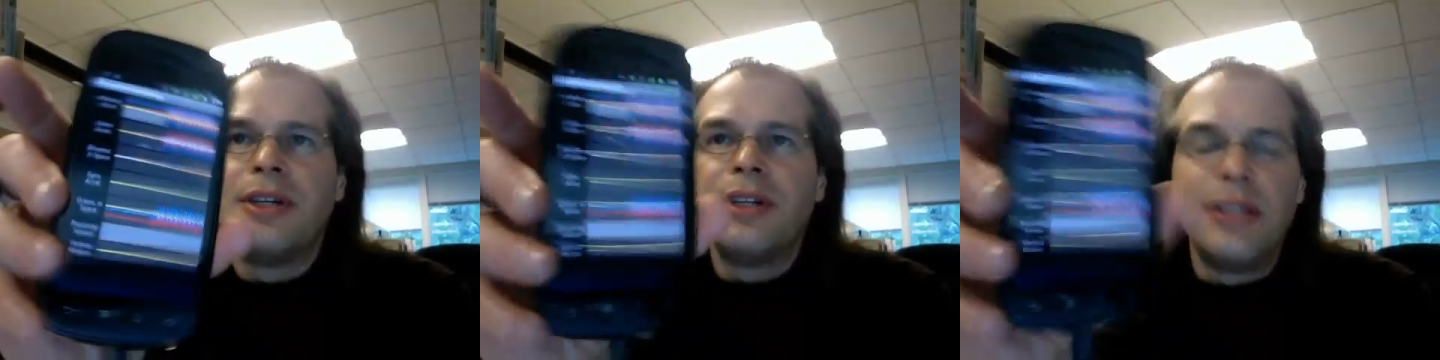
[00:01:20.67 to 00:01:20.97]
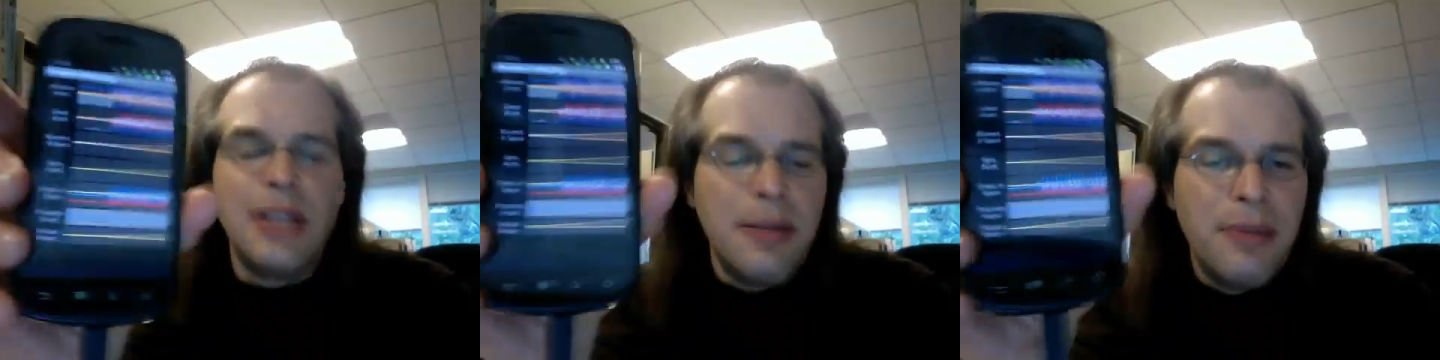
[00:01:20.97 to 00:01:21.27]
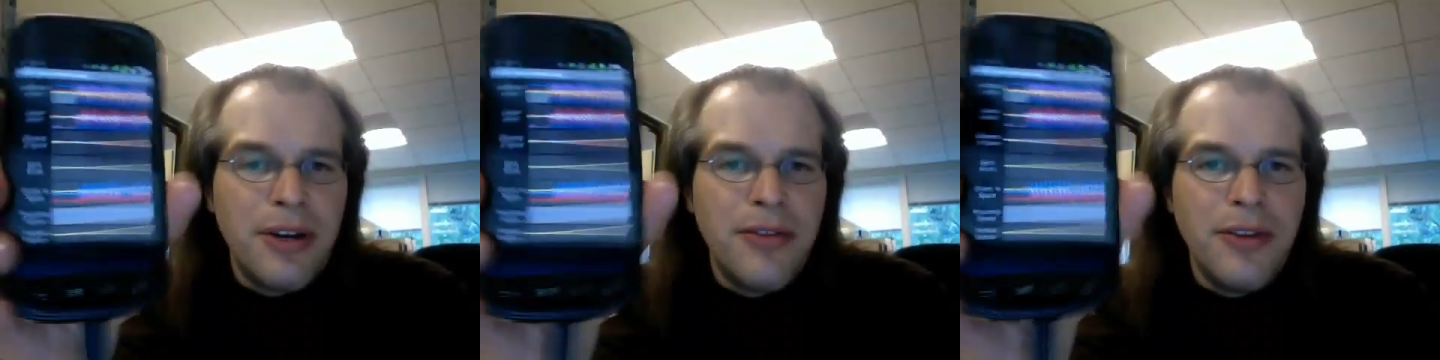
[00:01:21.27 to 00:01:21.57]
to get a
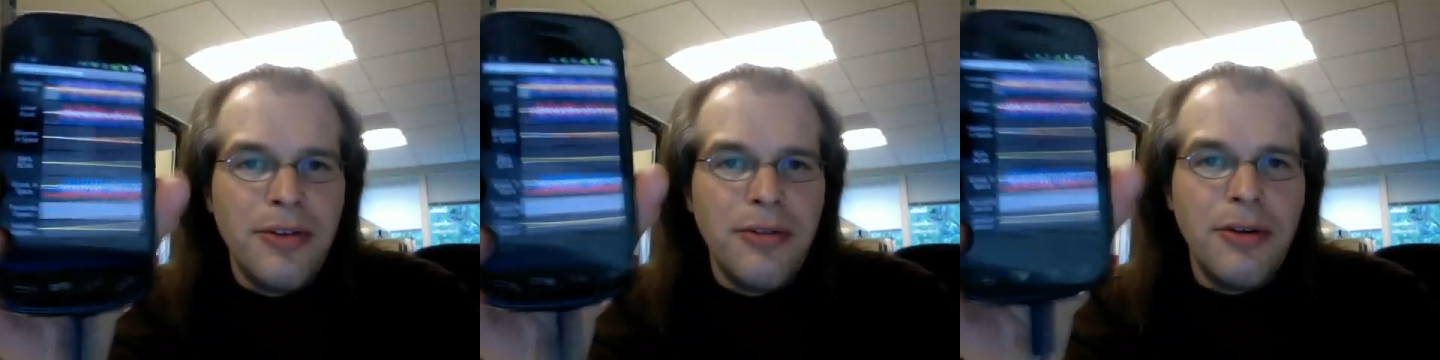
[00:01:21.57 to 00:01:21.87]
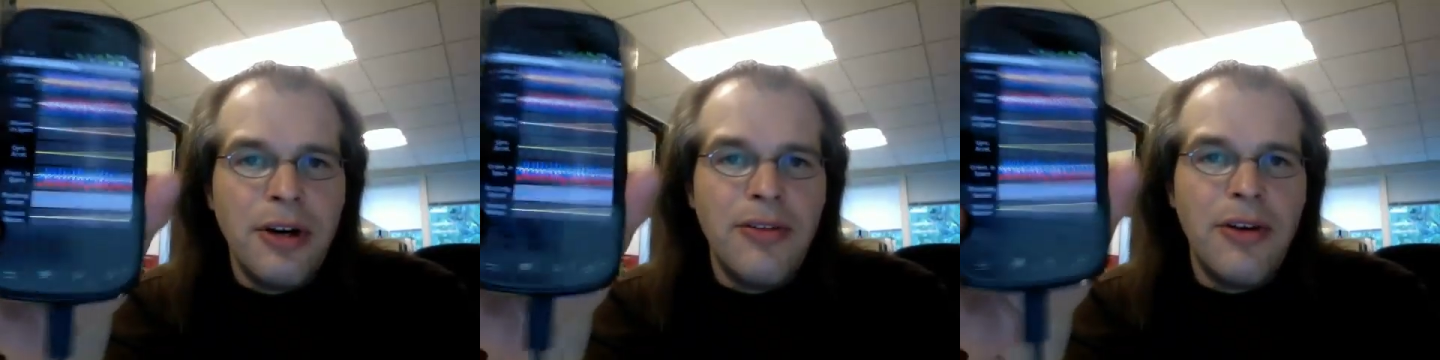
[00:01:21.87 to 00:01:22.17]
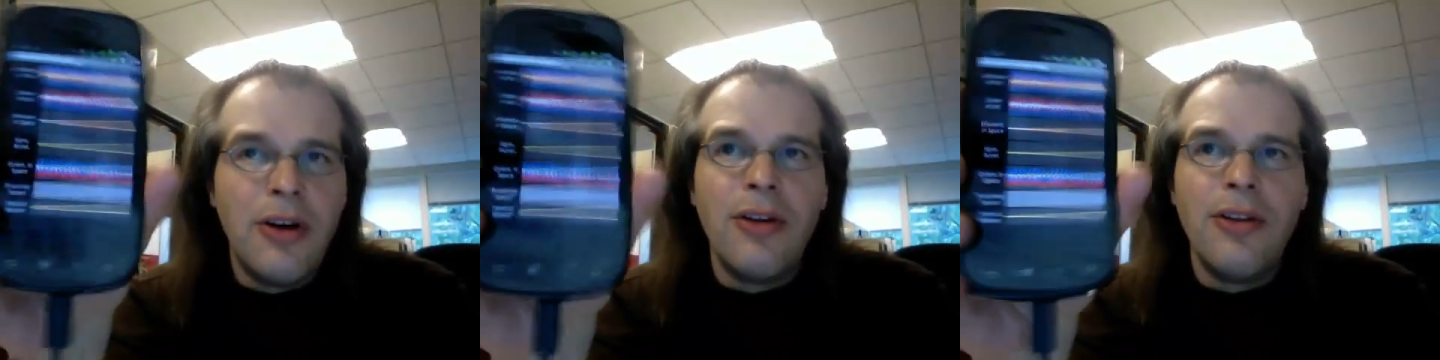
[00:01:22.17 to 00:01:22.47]
better view of
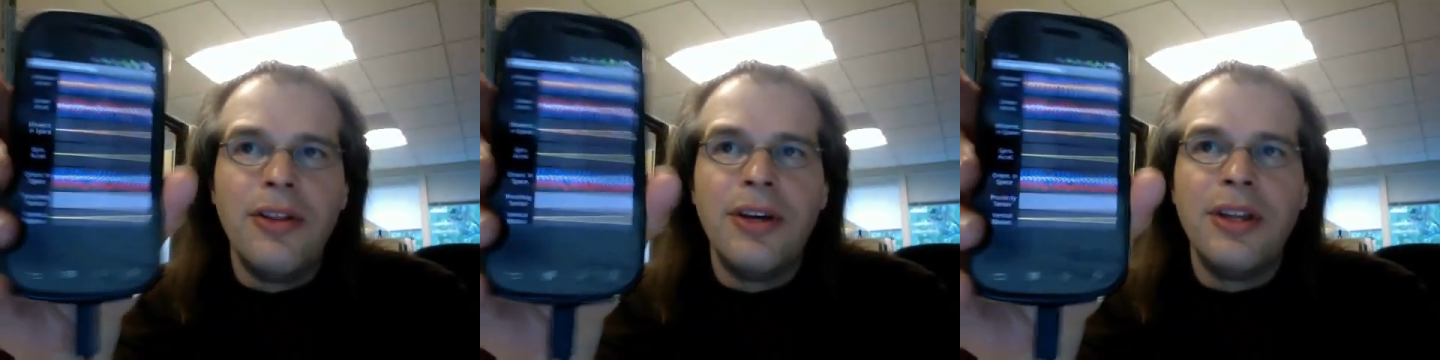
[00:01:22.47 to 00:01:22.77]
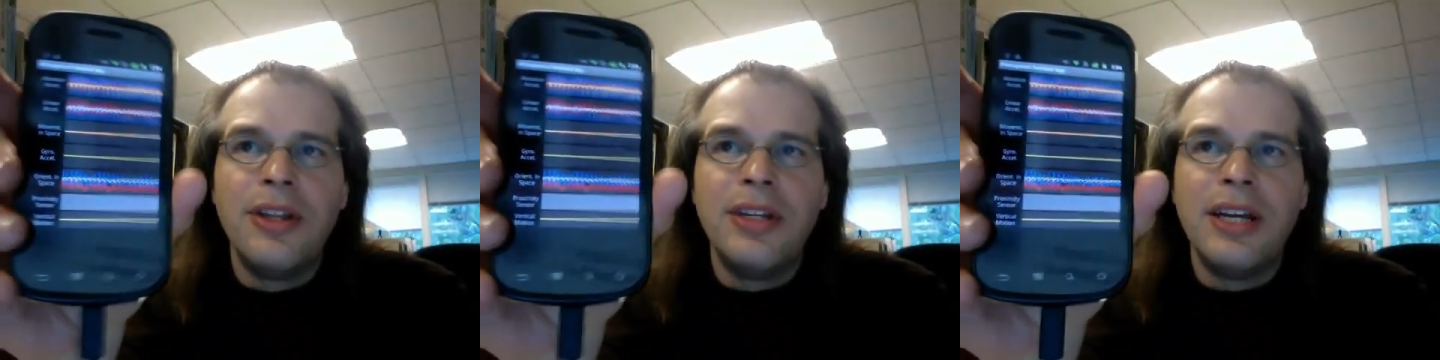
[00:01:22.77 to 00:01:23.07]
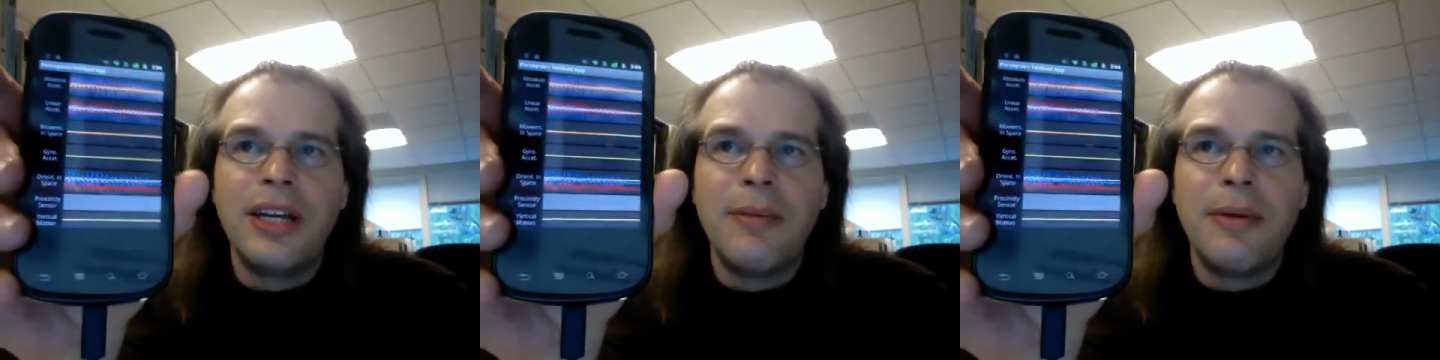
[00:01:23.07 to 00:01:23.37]
all the, the
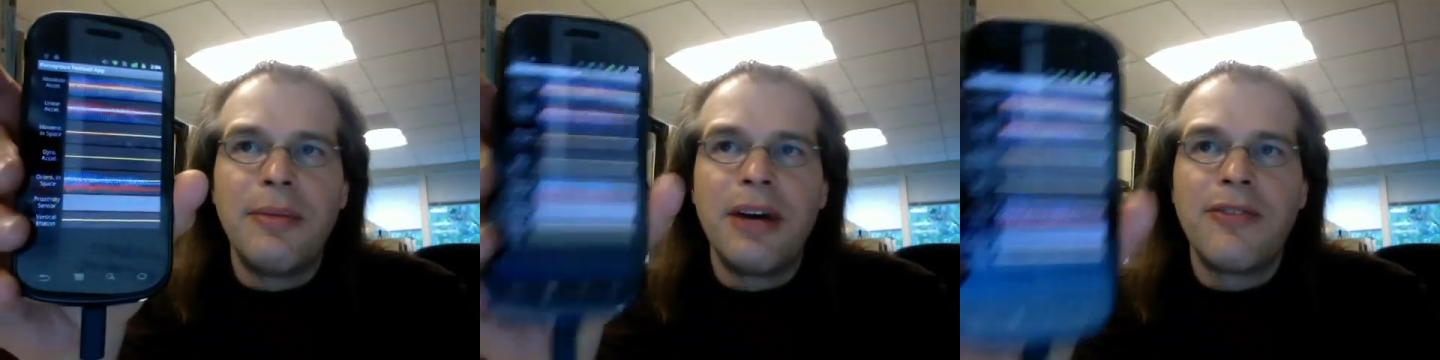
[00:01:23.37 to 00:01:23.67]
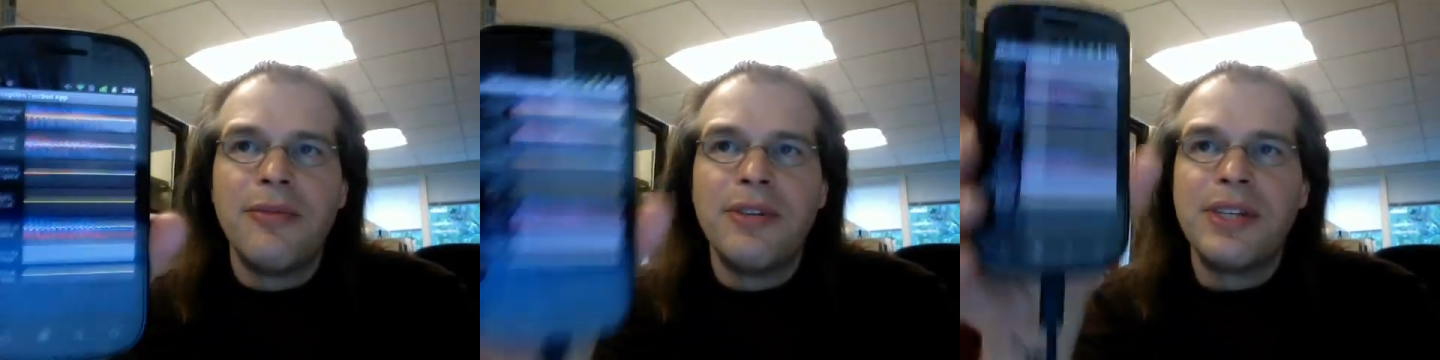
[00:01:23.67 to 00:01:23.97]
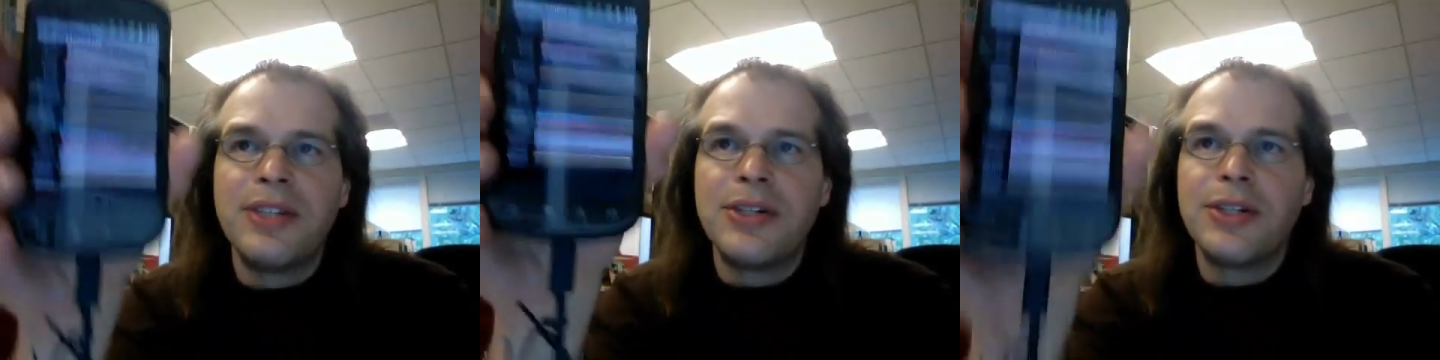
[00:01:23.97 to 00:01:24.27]
data coming back from the
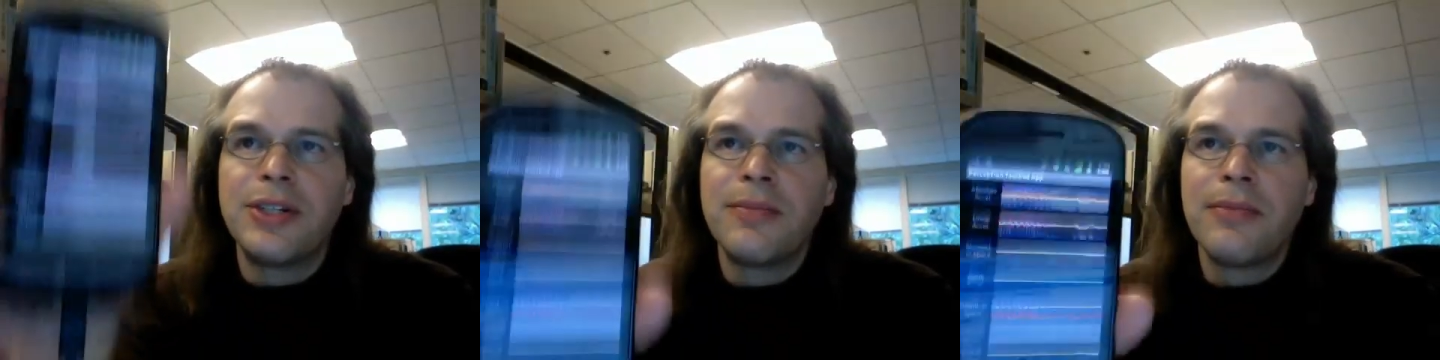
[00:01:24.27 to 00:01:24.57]
sensors.